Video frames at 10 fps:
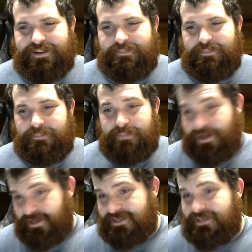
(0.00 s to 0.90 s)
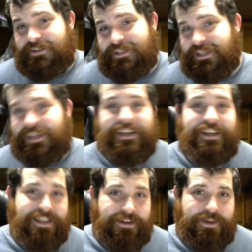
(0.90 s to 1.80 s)
manga series and
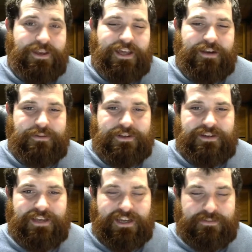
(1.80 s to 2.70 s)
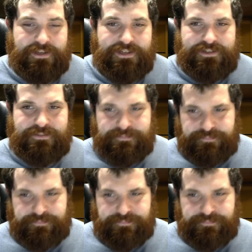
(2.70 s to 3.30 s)
anime adaptation.